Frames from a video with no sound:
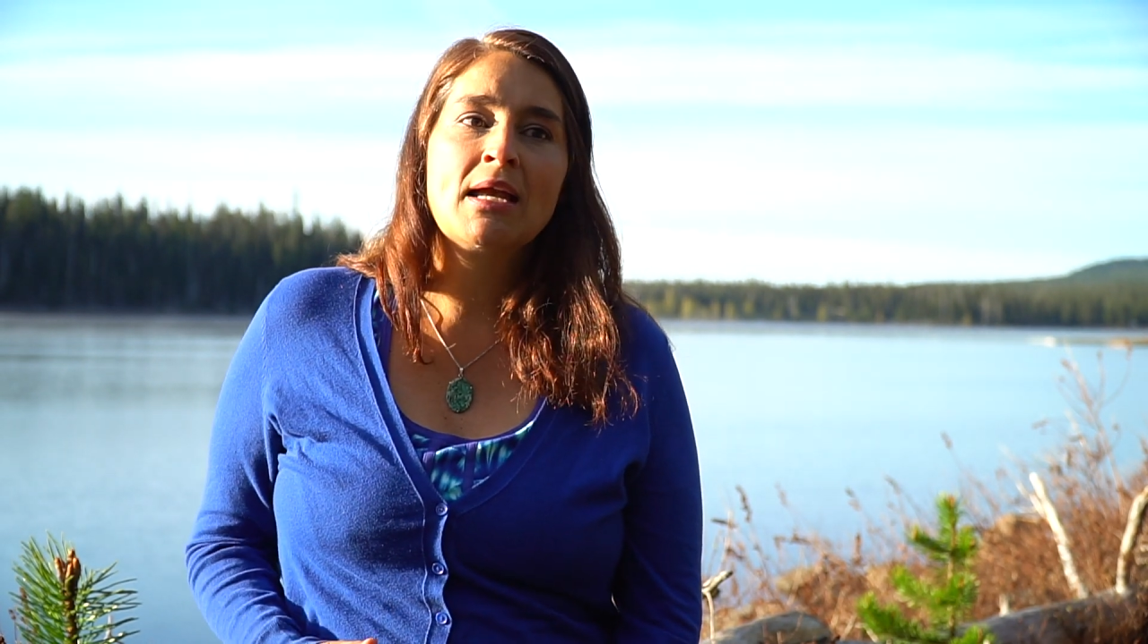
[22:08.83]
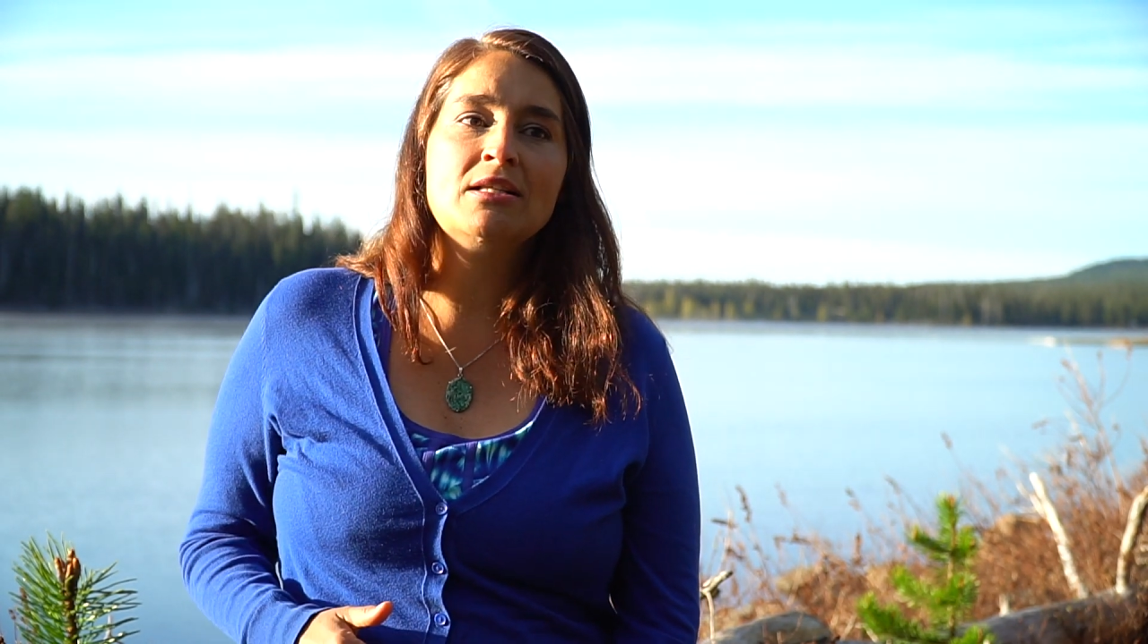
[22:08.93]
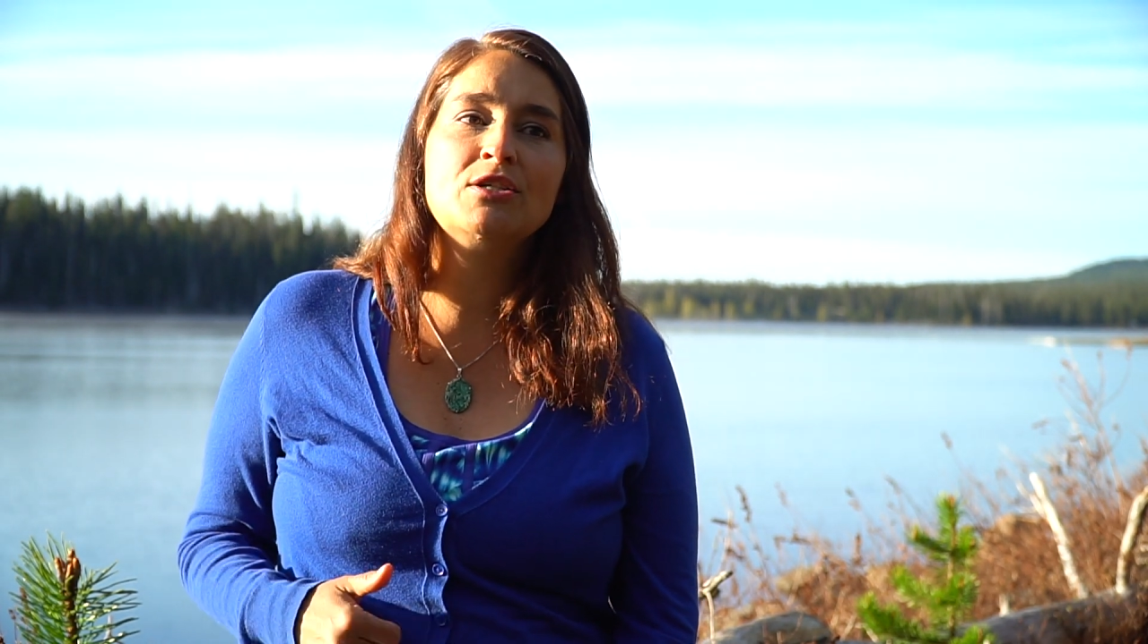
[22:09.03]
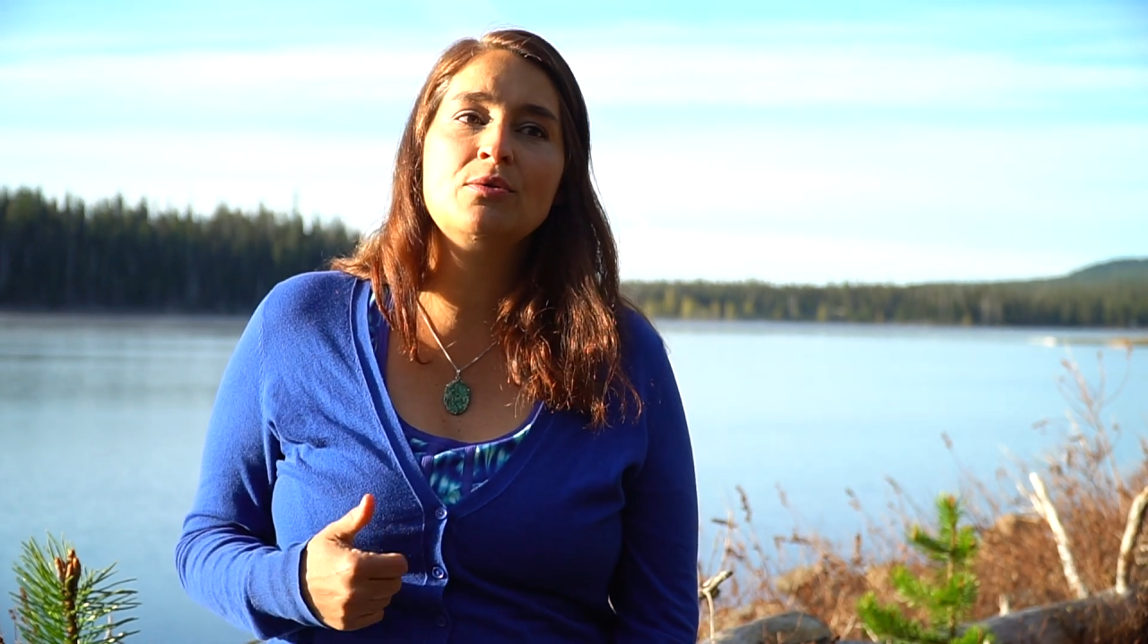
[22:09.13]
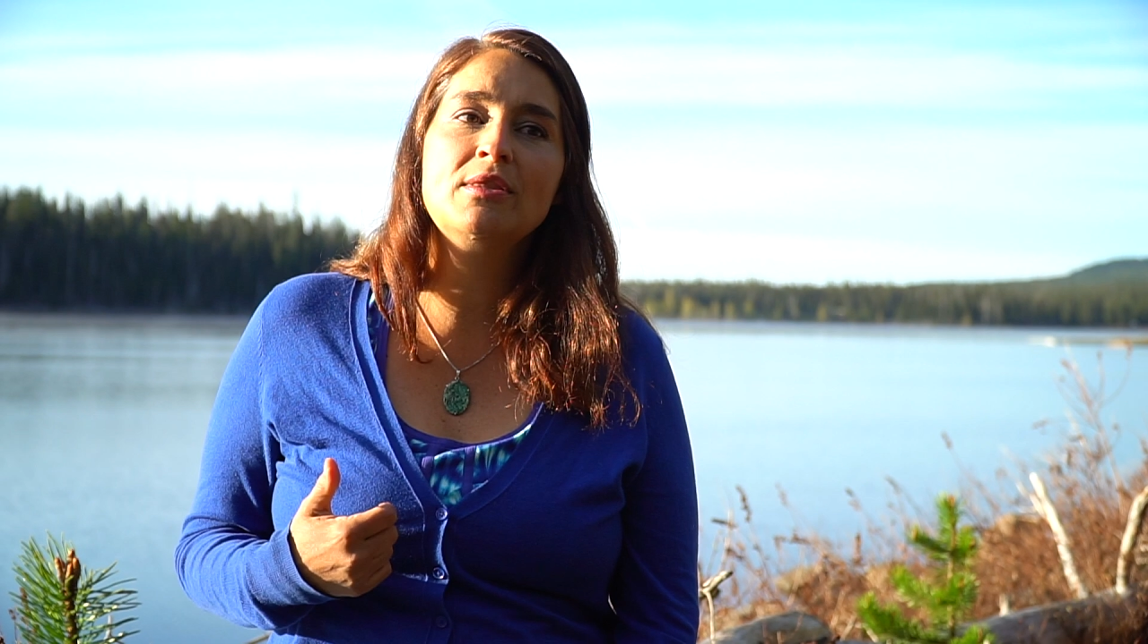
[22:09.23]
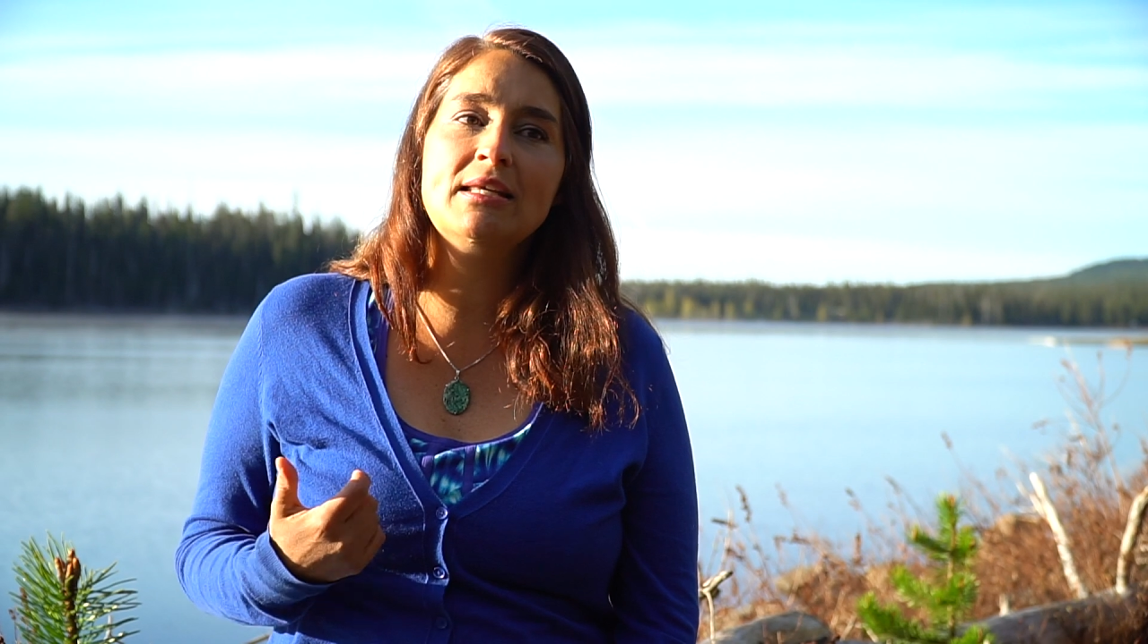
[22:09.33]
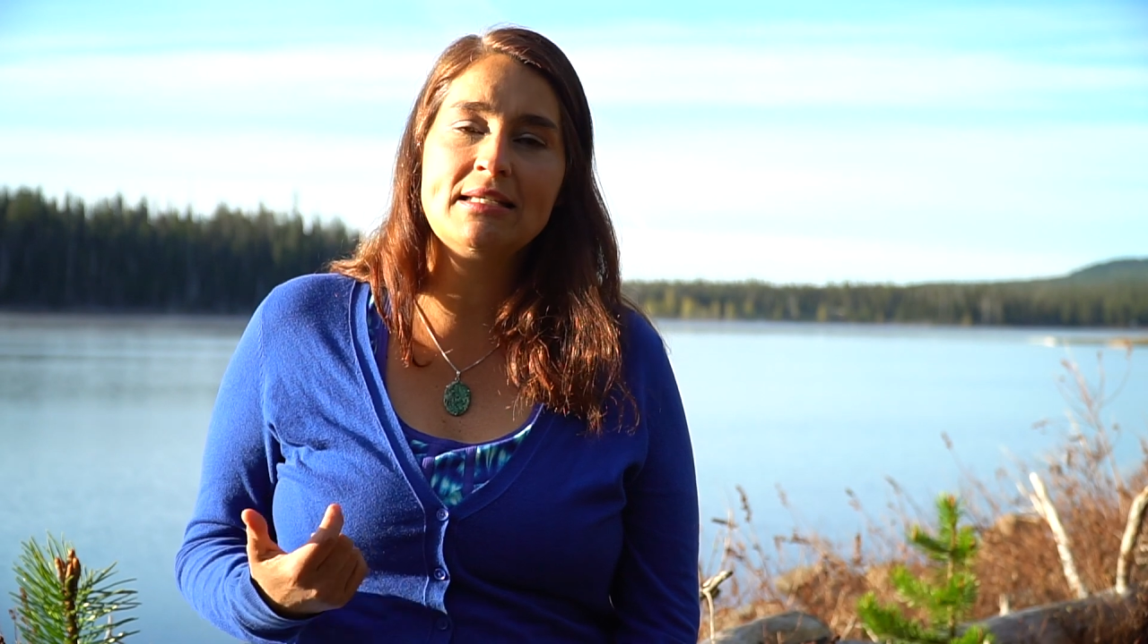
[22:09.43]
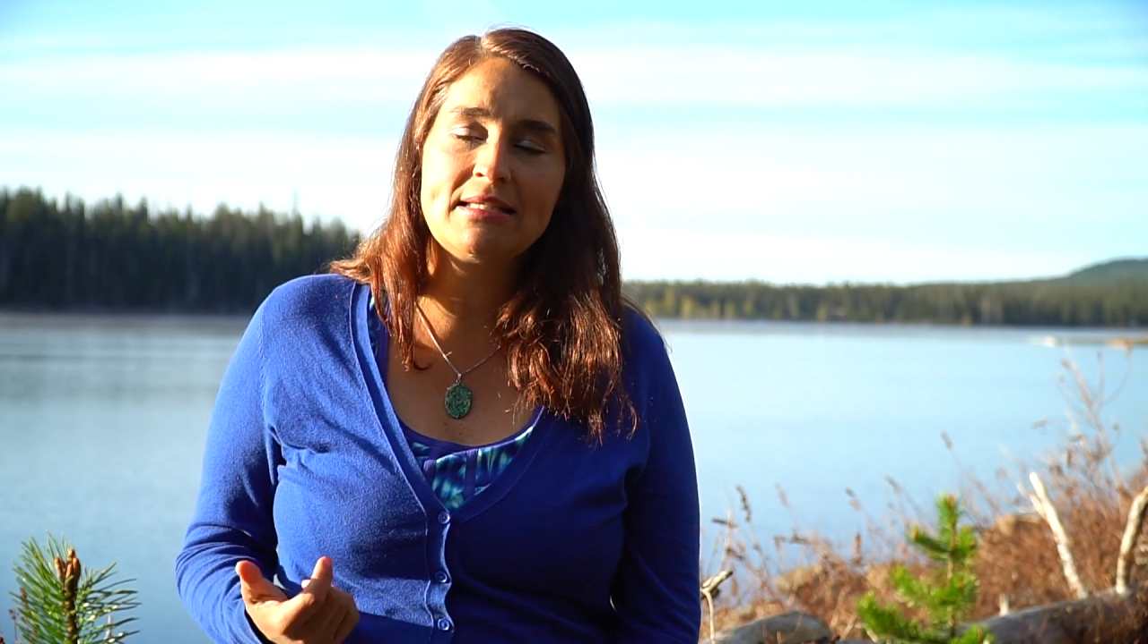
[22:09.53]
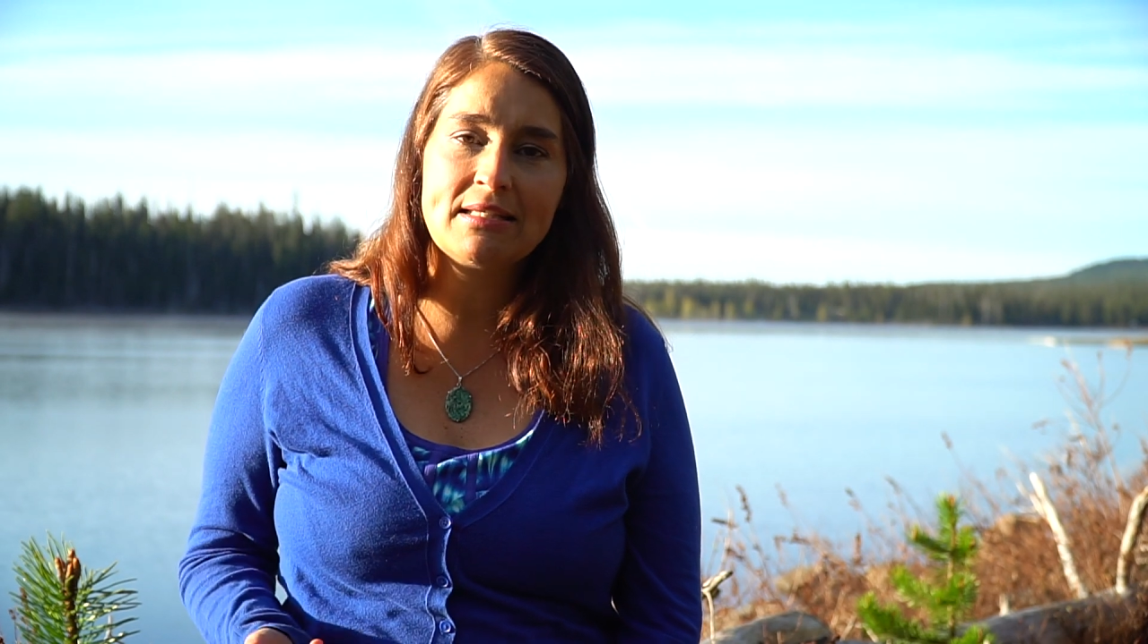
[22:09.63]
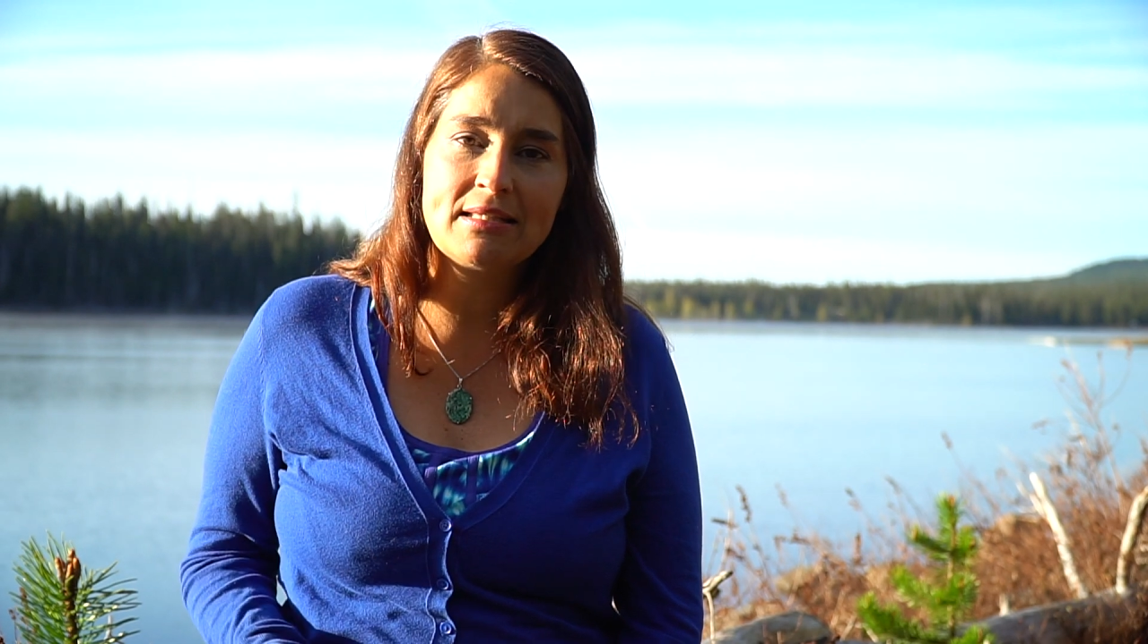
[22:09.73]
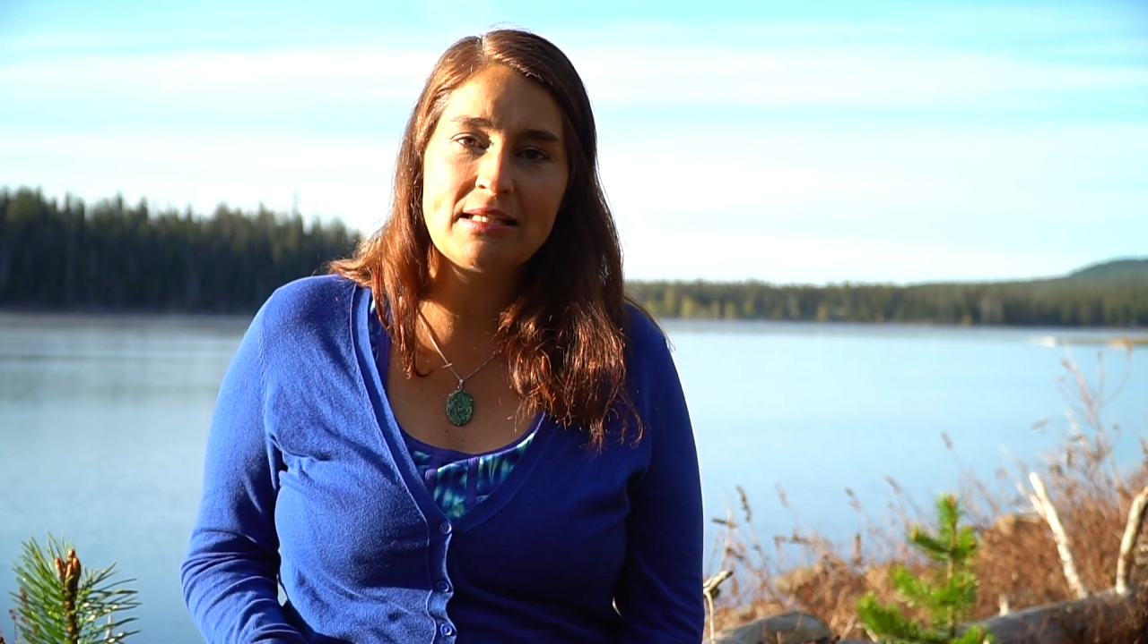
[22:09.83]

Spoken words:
And so this is